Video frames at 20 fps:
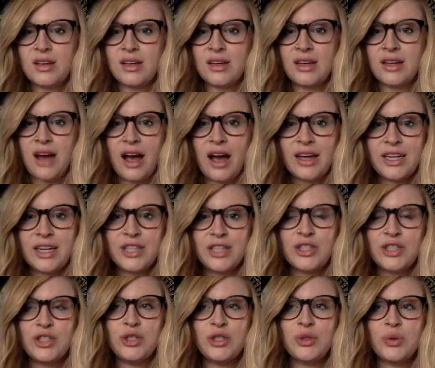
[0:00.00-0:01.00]
guided
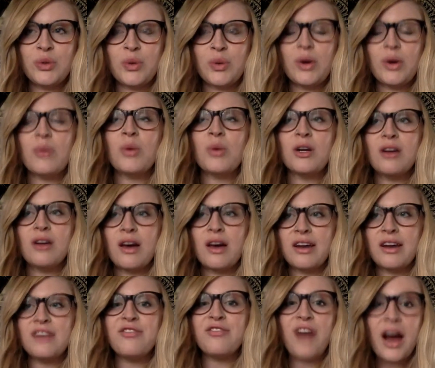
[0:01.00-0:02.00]
to, or we're not
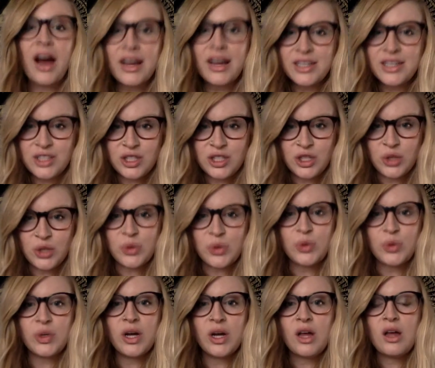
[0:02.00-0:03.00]
advised
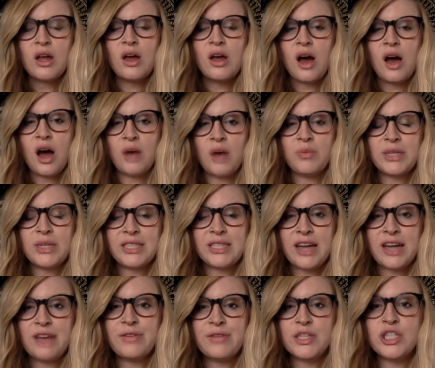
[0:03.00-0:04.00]
to
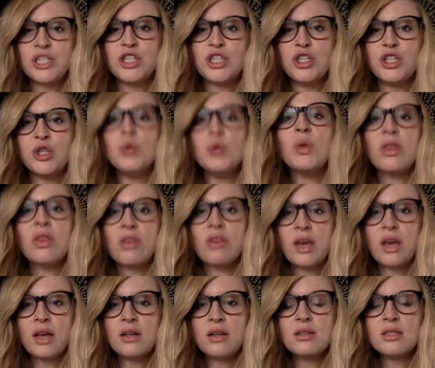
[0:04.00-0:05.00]
dive into new
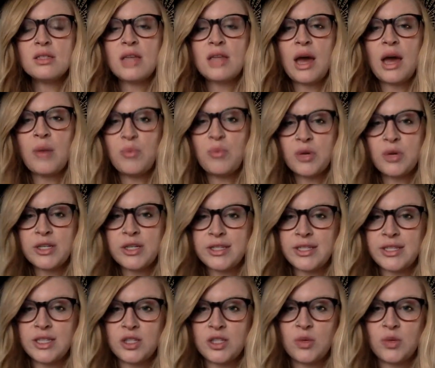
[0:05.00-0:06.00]
things, the Empress
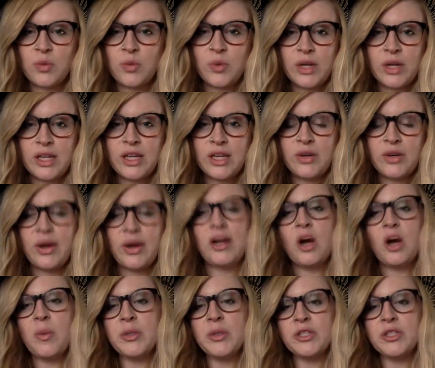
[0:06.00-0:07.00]
is a really great
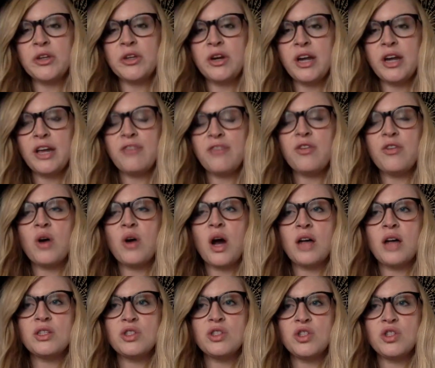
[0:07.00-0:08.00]
opportunity for
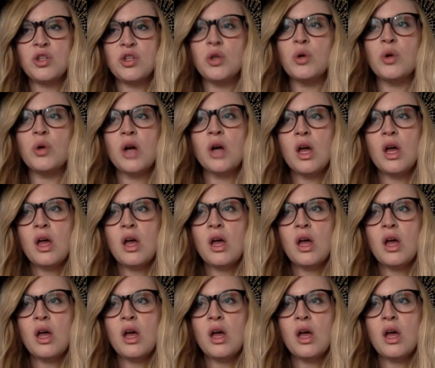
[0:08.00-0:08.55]
us to